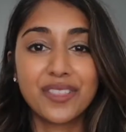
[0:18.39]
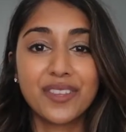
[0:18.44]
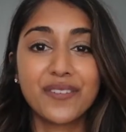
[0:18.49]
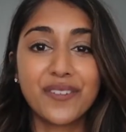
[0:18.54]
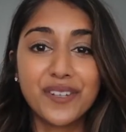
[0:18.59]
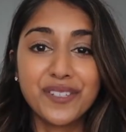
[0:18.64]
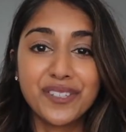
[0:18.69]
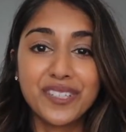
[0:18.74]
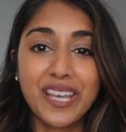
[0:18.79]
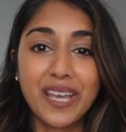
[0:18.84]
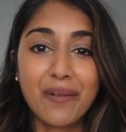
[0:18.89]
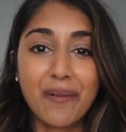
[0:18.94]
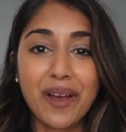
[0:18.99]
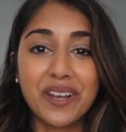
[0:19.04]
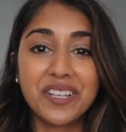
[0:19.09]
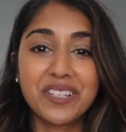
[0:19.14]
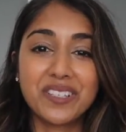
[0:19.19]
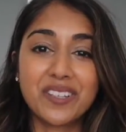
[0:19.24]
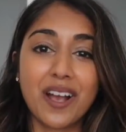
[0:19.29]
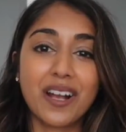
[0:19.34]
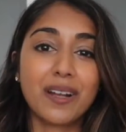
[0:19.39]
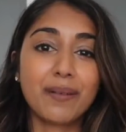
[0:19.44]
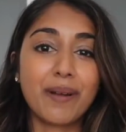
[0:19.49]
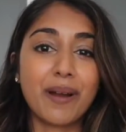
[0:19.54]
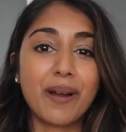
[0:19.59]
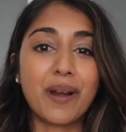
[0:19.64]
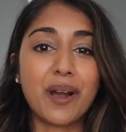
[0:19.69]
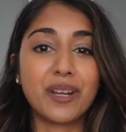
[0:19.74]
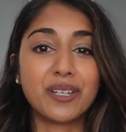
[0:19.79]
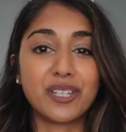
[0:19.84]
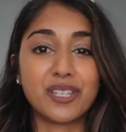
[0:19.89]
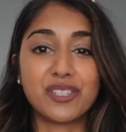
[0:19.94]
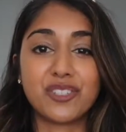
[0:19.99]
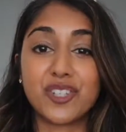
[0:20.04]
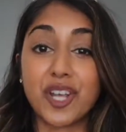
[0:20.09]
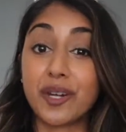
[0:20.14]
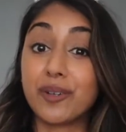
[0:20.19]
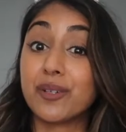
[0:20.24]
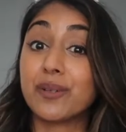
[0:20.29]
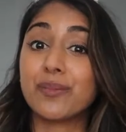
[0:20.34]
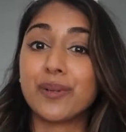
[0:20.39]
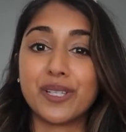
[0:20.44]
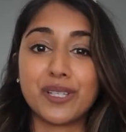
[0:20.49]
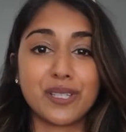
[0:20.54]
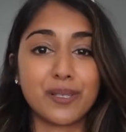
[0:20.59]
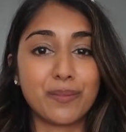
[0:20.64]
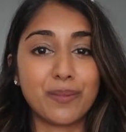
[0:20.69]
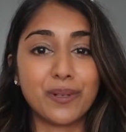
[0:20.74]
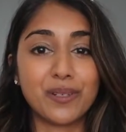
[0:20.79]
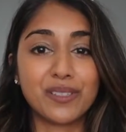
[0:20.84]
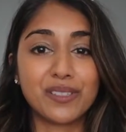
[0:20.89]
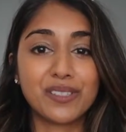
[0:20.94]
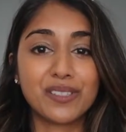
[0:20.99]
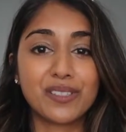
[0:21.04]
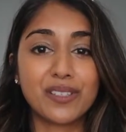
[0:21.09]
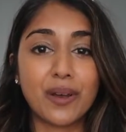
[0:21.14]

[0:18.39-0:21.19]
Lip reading: The first thing I wanted to talk about are just general principles.